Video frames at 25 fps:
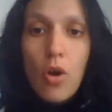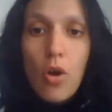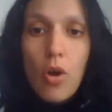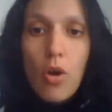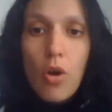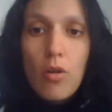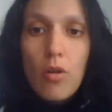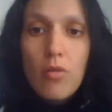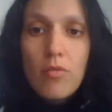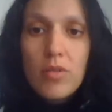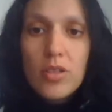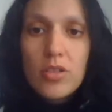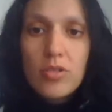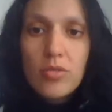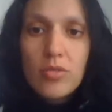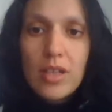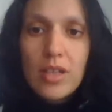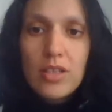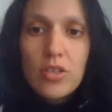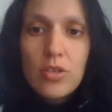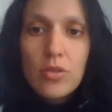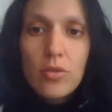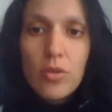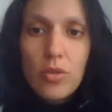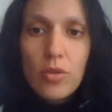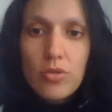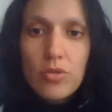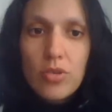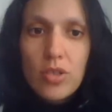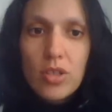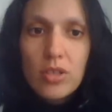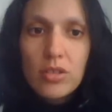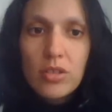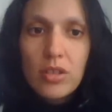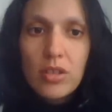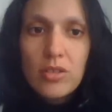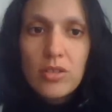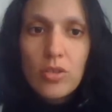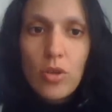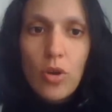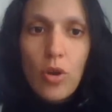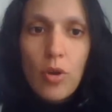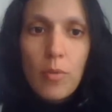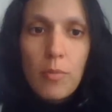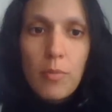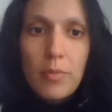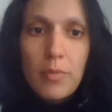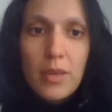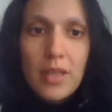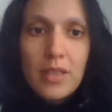Always try to concentrate
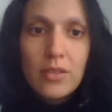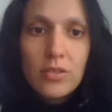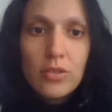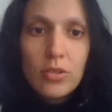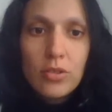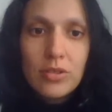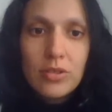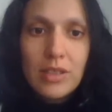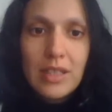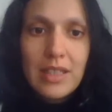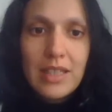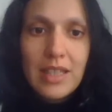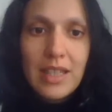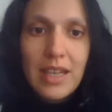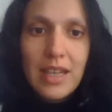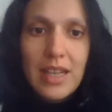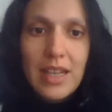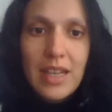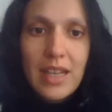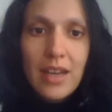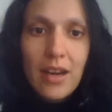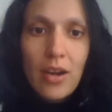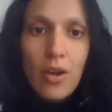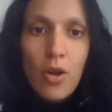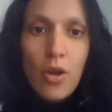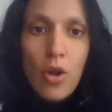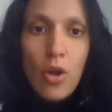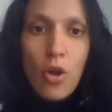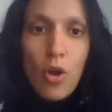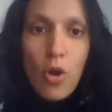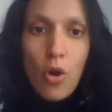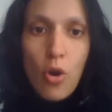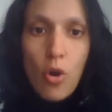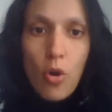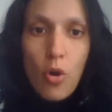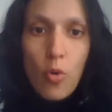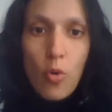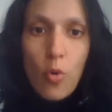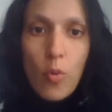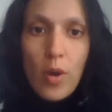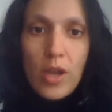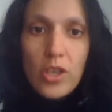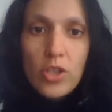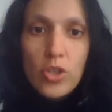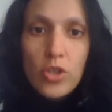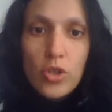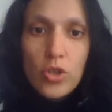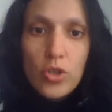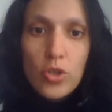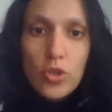on being totally clear on
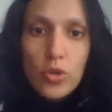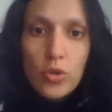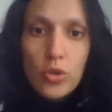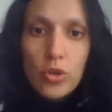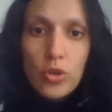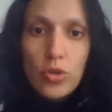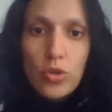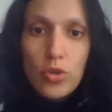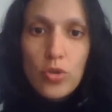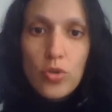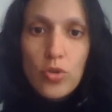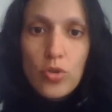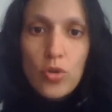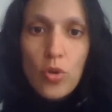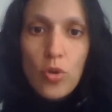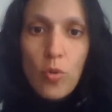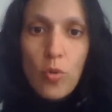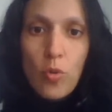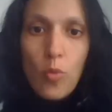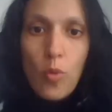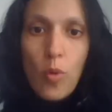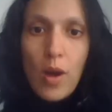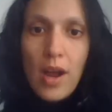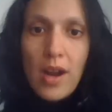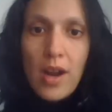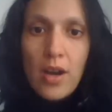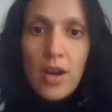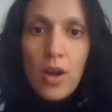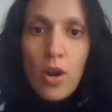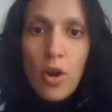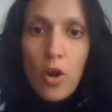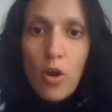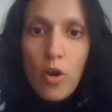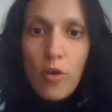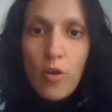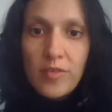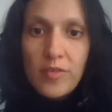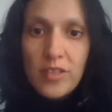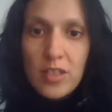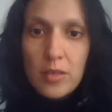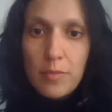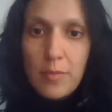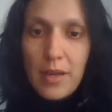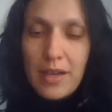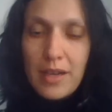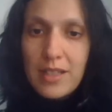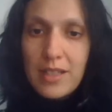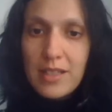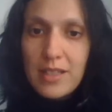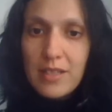when you should use one of the
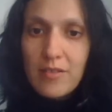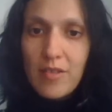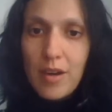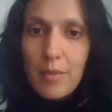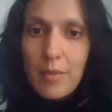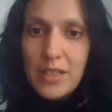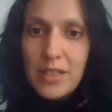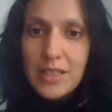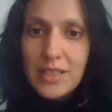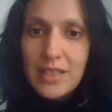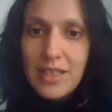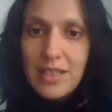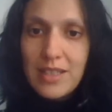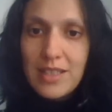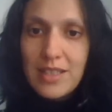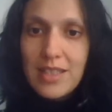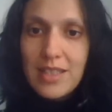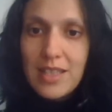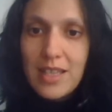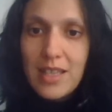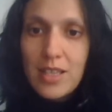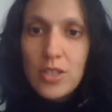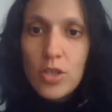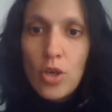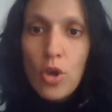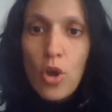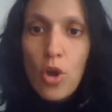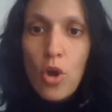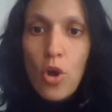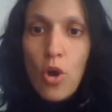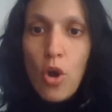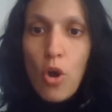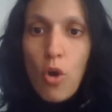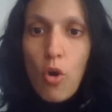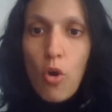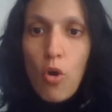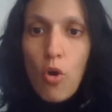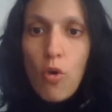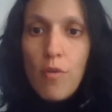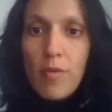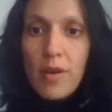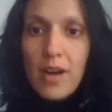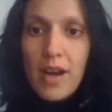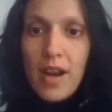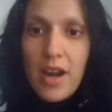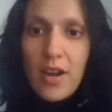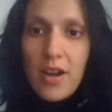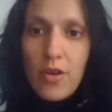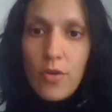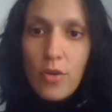Spanish grammar tenses over
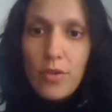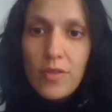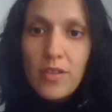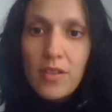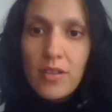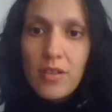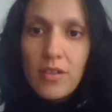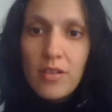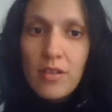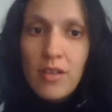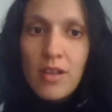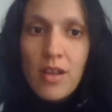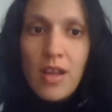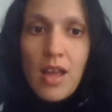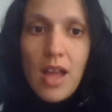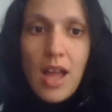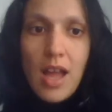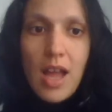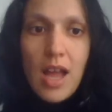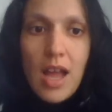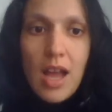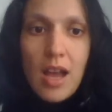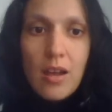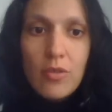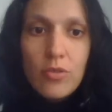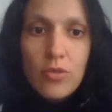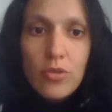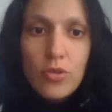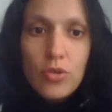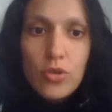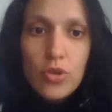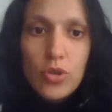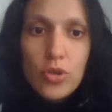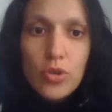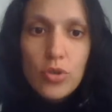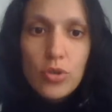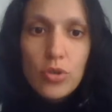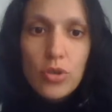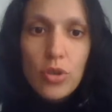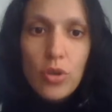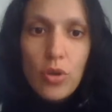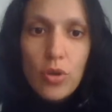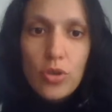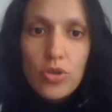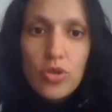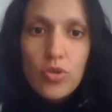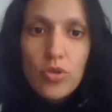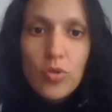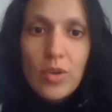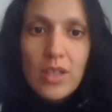another, and how you should
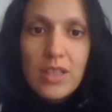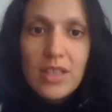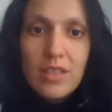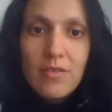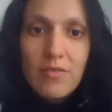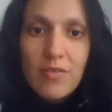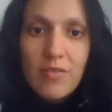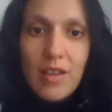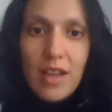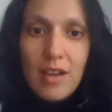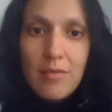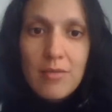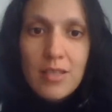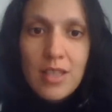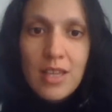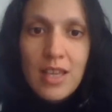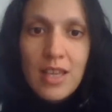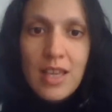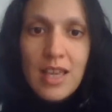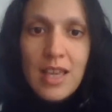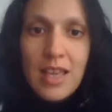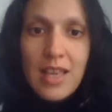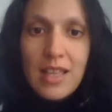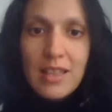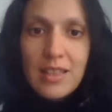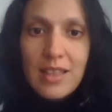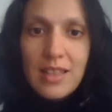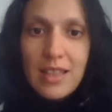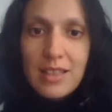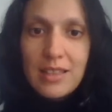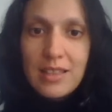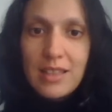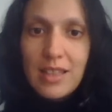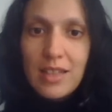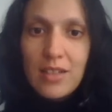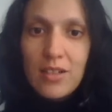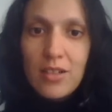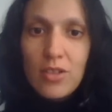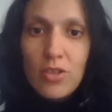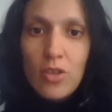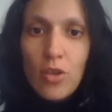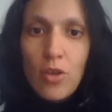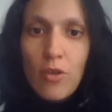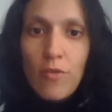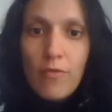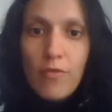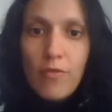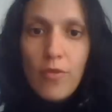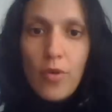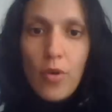conjugate the verbs in that tense
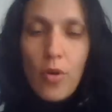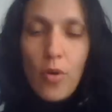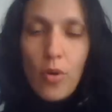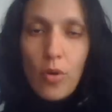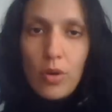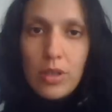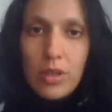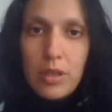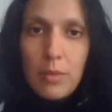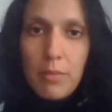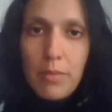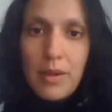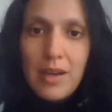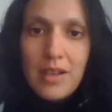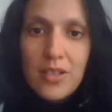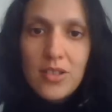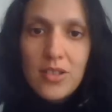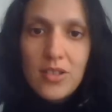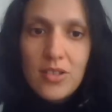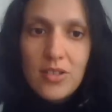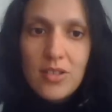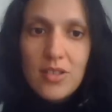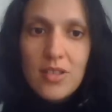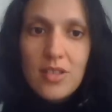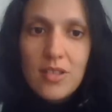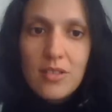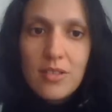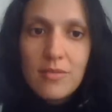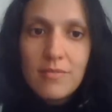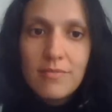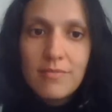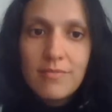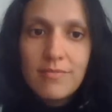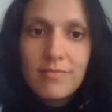for all the persons.